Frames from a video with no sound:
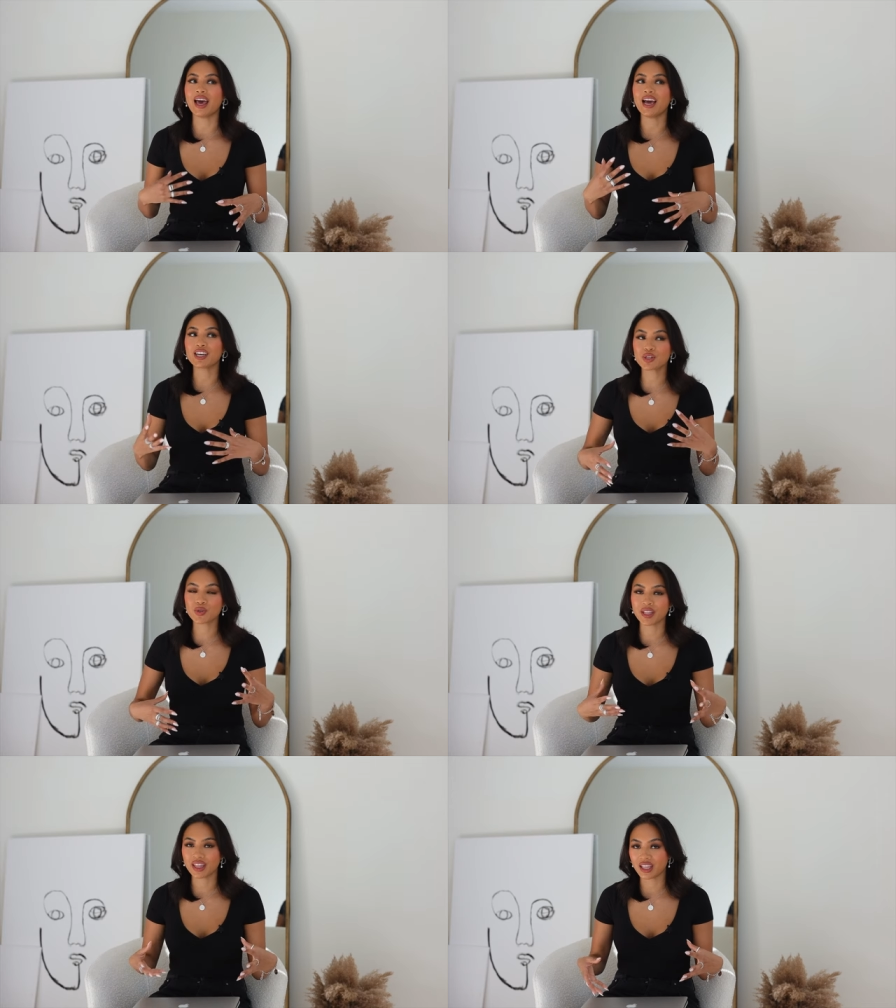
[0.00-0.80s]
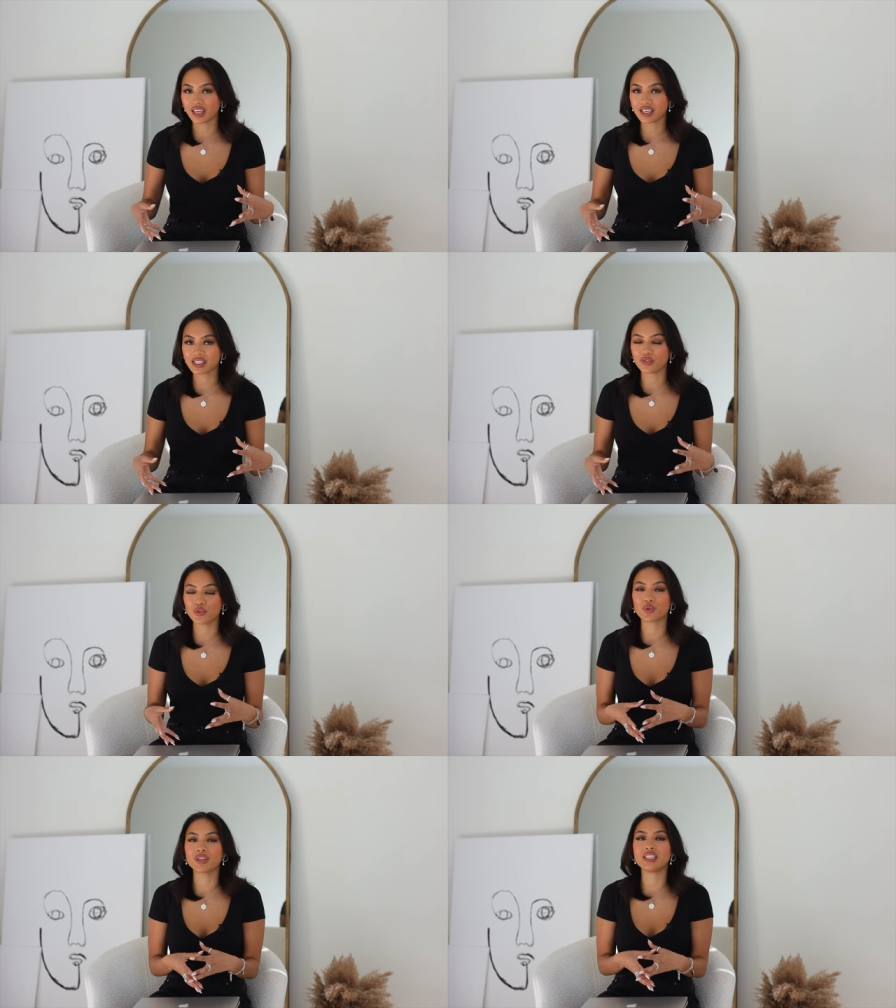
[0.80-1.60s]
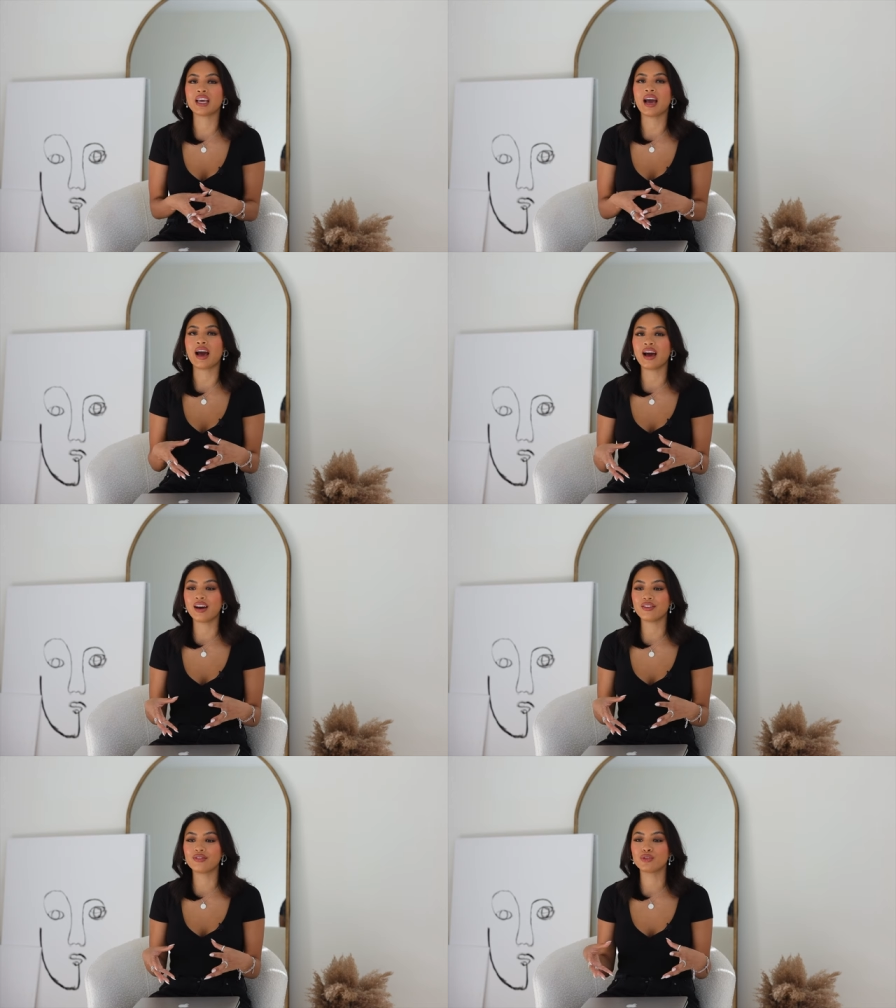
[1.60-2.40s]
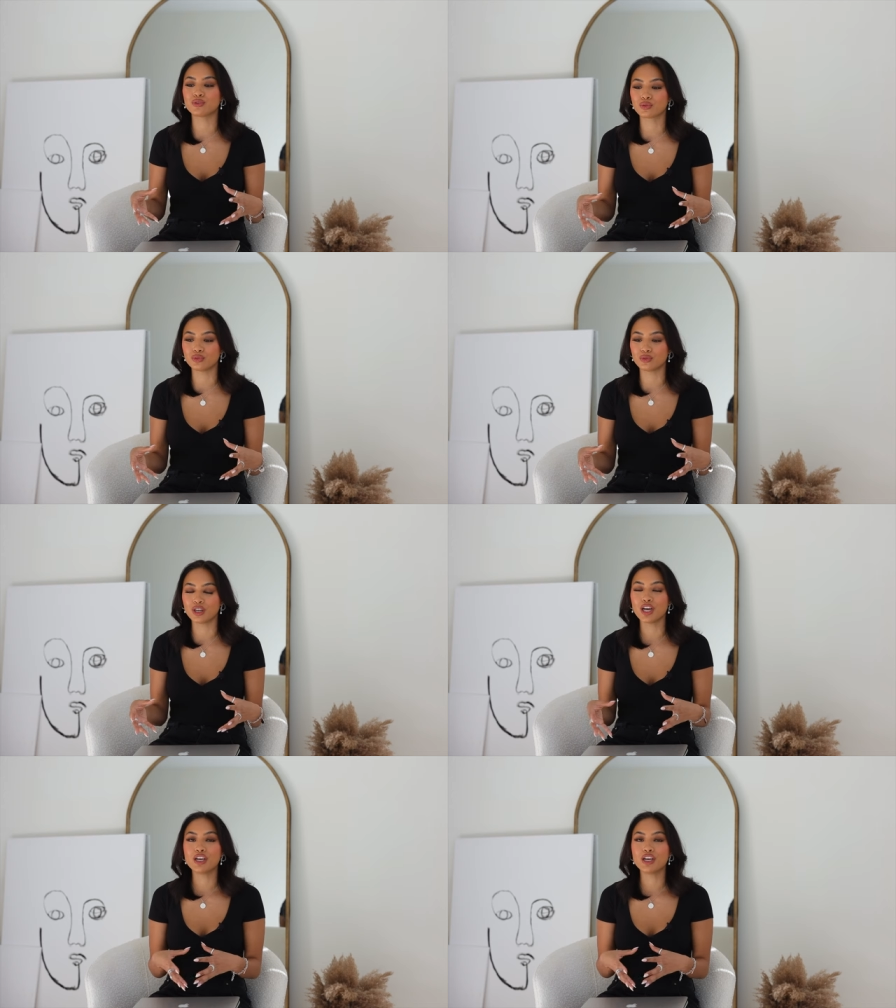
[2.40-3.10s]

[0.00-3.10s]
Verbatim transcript: extra things if you already have the tool.